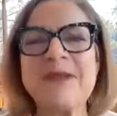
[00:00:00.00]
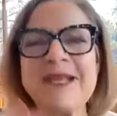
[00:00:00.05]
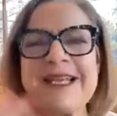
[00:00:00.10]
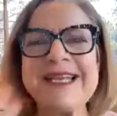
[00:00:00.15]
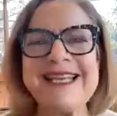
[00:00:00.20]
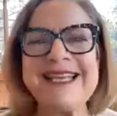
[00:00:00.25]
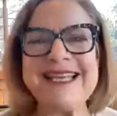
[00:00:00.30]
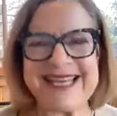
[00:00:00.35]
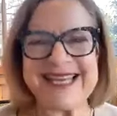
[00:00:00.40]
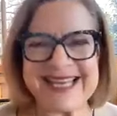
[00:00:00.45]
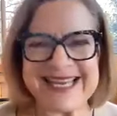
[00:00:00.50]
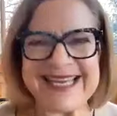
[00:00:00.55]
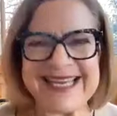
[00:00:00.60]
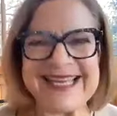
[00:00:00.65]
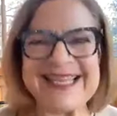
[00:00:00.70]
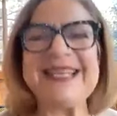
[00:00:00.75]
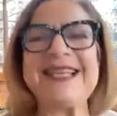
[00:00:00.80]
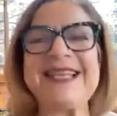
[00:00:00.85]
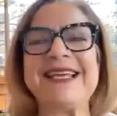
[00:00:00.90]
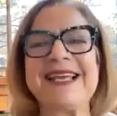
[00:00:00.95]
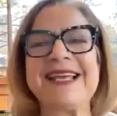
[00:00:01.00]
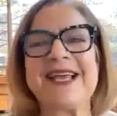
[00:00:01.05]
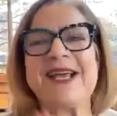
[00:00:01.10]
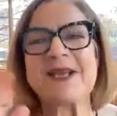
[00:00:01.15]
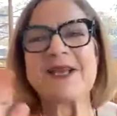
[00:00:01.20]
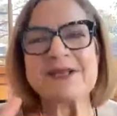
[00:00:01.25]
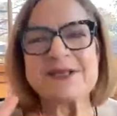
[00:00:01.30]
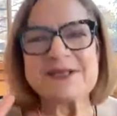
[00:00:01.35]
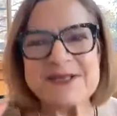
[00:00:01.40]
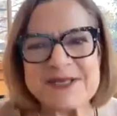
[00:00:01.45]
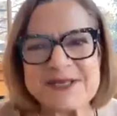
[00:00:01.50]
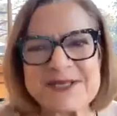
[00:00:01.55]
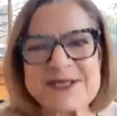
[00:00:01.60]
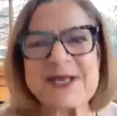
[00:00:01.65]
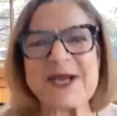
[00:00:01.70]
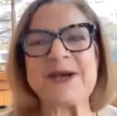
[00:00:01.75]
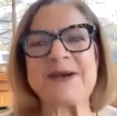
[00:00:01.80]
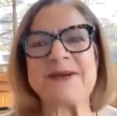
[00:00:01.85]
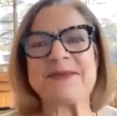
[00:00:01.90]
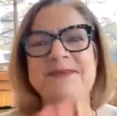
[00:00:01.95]
we need
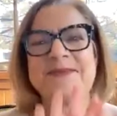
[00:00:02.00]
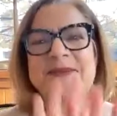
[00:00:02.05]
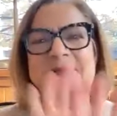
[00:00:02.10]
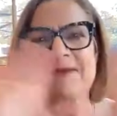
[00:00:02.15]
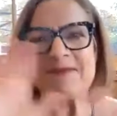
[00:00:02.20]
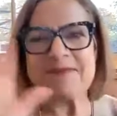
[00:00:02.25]
some